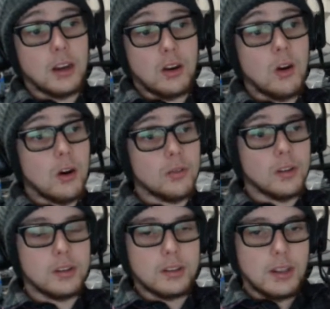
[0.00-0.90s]

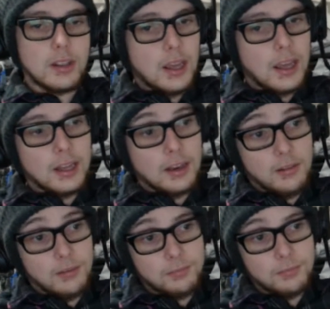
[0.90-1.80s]
Corvus and
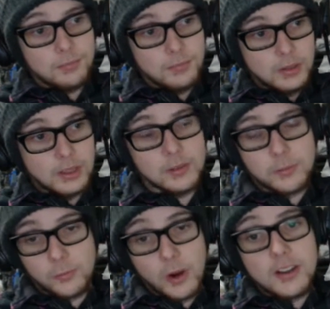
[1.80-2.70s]
his
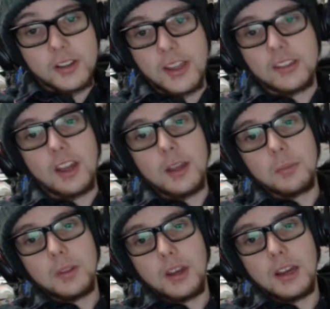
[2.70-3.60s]
friend at that
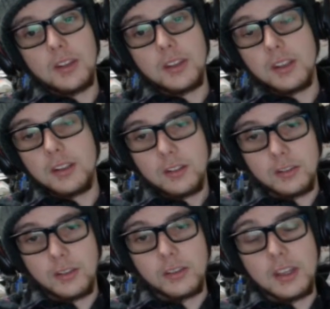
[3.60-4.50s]
time, the
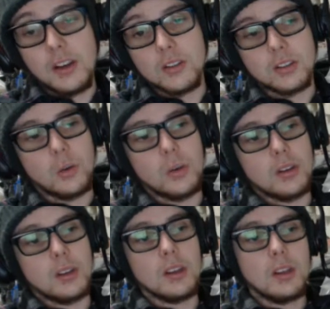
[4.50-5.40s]
Xenos
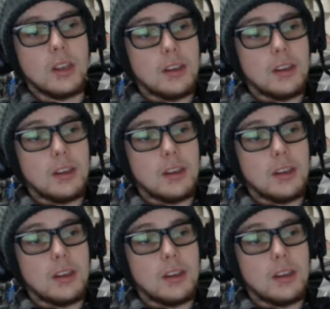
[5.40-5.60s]
Inquisitor,